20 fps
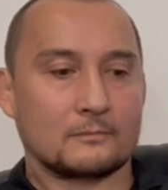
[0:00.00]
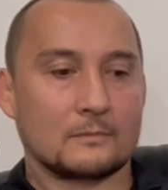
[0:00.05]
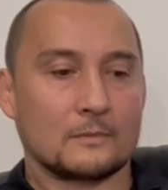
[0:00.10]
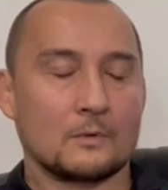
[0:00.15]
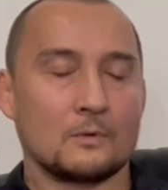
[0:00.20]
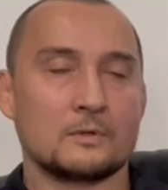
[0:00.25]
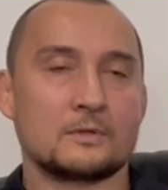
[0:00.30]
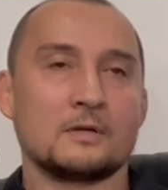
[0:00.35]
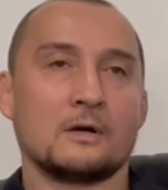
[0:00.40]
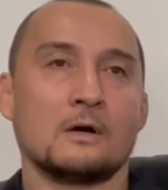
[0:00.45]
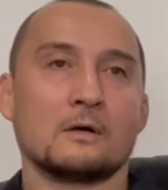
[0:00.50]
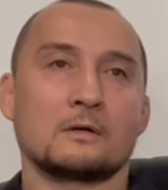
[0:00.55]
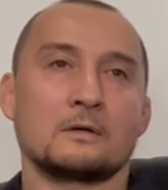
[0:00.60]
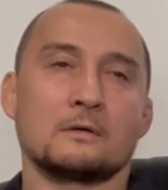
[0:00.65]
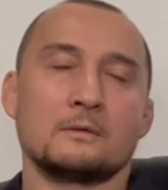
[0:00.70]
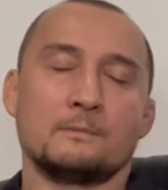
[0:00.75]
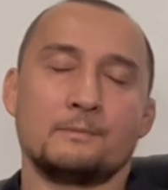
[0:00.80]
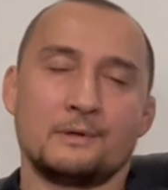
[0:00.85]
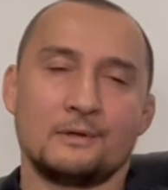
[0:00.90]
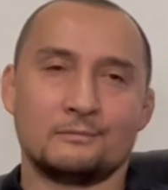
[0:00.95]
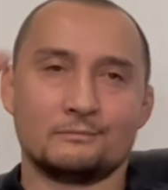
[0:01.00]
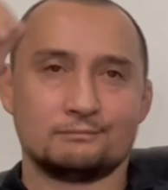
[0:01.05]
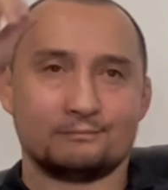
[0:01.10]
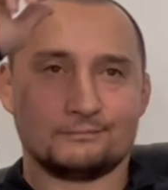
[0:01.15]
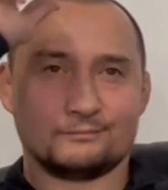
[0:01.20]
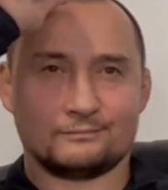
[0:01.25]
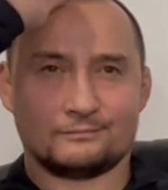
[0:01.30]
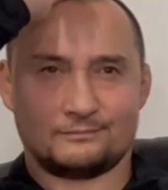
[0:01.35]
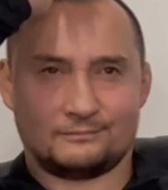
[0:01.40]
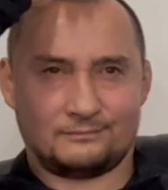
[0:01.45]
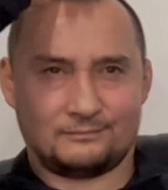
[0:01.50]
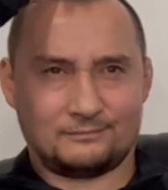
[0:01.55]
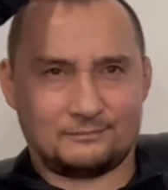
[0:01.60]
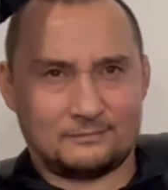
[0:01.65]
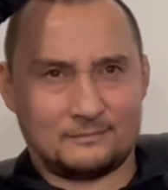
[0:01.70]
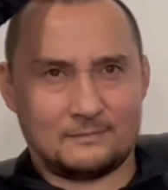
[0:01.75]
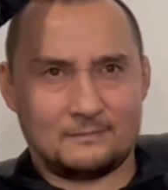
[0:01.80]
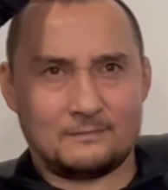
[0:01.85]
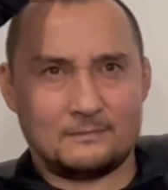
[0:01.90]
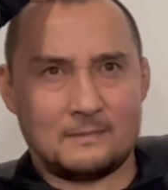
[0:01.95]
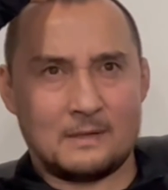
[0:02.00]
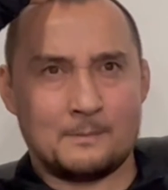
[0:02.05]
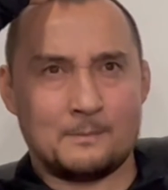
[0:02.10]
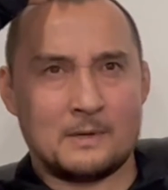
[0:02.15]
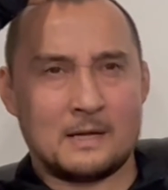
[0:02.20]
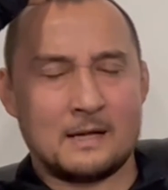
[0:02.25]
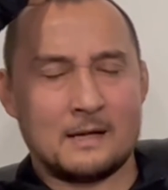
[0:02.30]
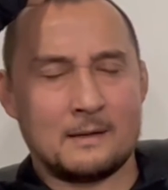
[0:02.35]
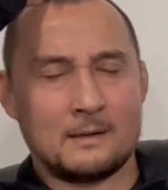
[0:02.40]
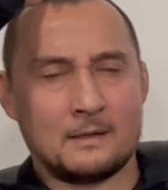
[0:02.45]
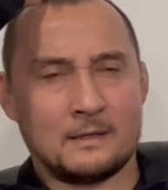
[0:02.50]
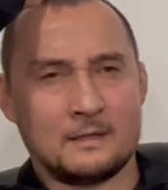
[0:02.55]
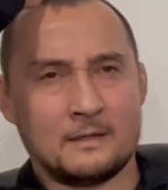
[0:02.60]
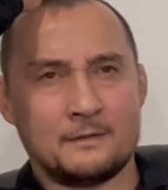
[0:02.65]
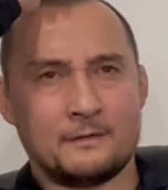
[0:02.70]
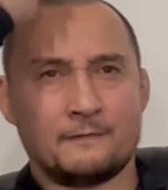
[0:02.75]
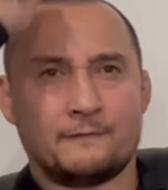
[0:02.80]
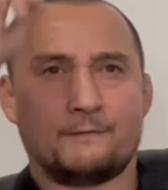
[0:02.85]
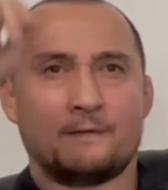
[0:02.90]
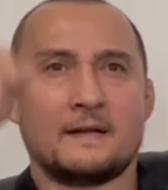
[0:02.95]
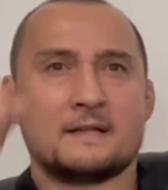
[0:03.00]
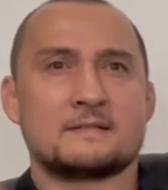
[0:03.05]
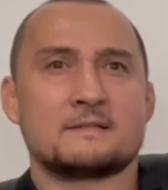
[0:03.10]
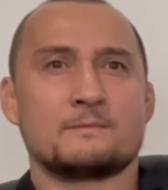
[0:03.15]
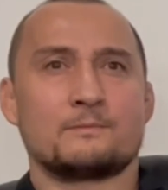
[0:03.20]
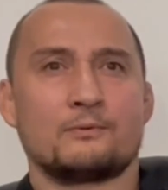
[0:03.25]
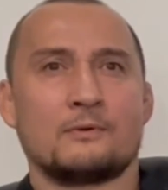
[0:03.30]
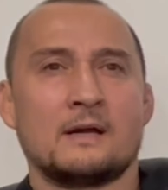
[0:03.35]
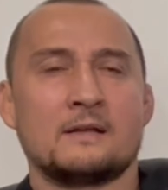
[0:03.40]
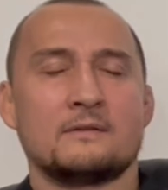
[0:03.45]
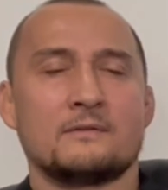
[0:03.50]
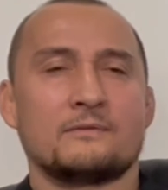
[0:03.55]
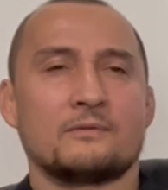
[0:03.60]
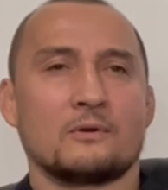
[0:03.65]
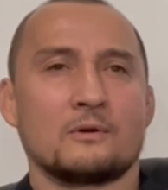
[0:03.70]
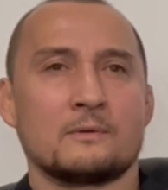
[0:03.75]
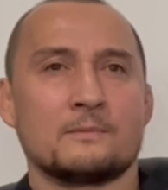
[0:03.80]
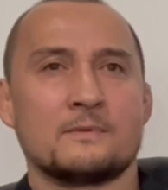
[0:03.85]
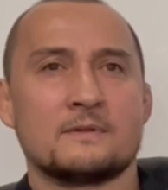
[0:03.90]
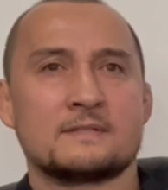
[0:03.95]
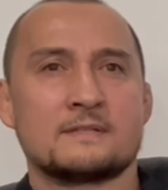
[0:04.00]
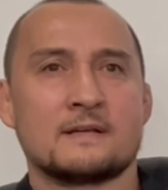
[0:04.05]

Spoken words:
We're talking about the fights in Pride, the tournaments.